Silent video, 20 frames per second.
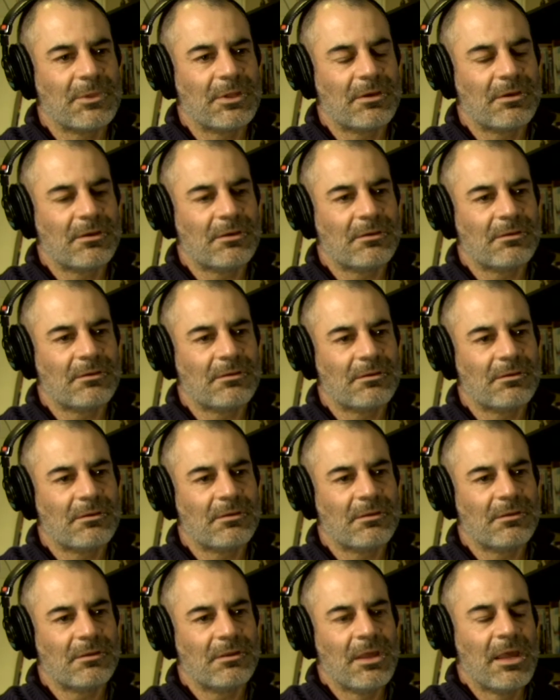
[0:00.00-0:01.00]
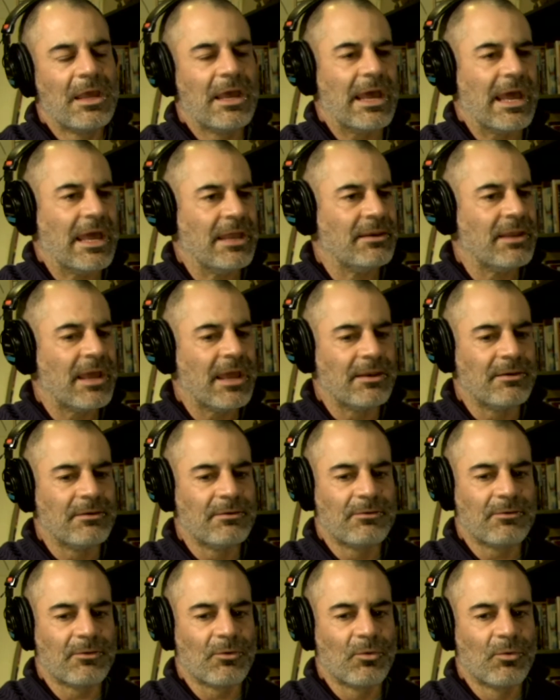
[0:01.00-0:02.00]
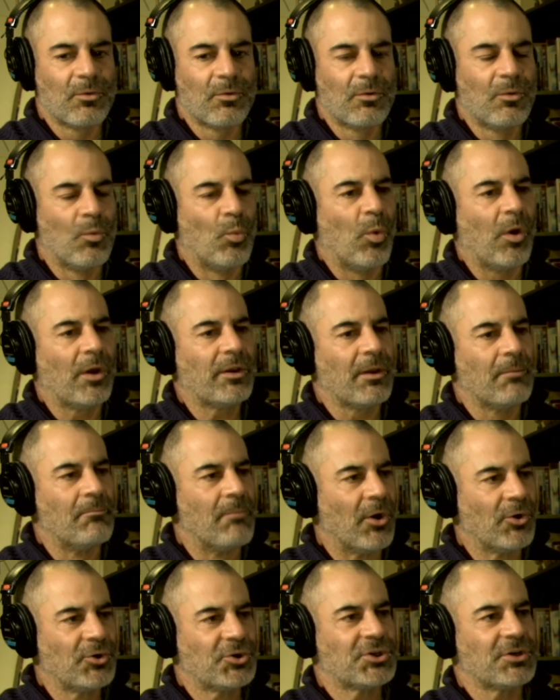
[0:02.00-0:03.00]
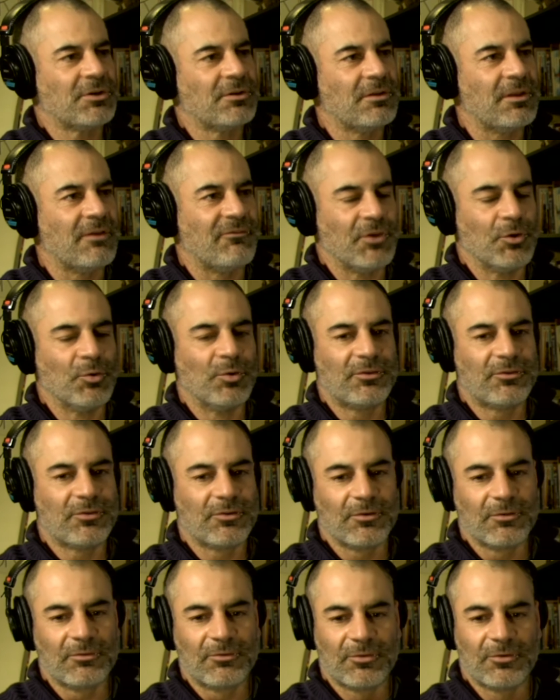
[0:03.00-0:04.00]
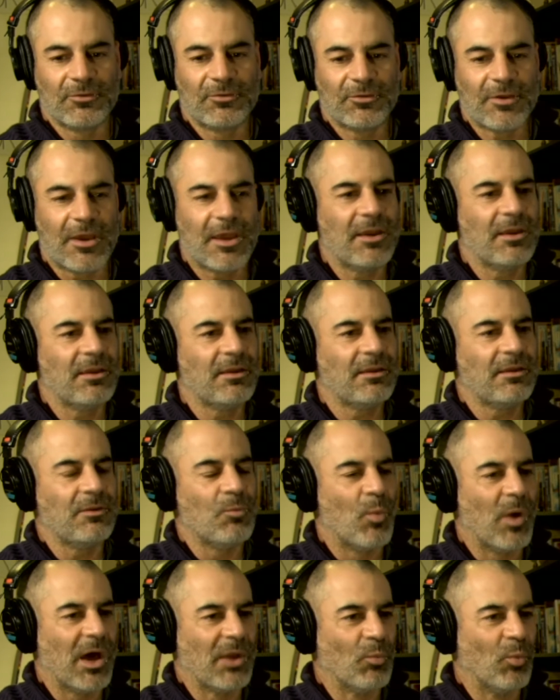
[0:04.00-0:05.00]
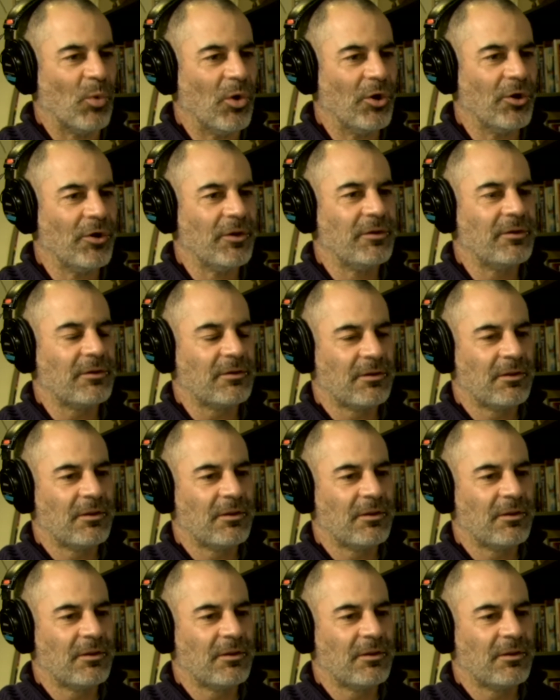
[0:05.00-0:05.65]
yeah. And what emotion, if you were to say in one word,